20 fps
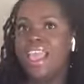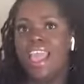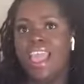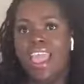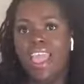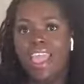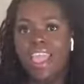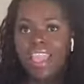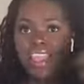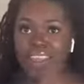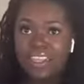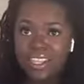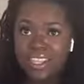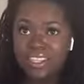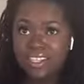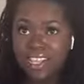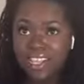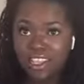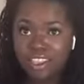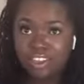and these
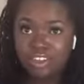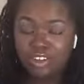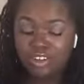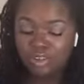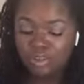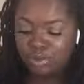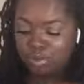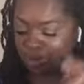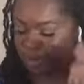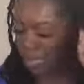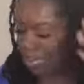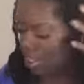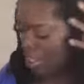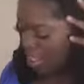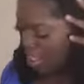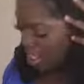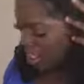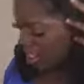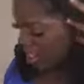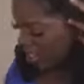other shoes.
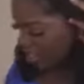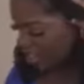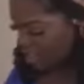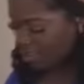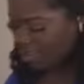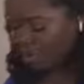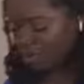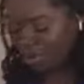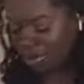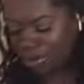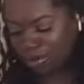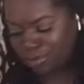Cause girl,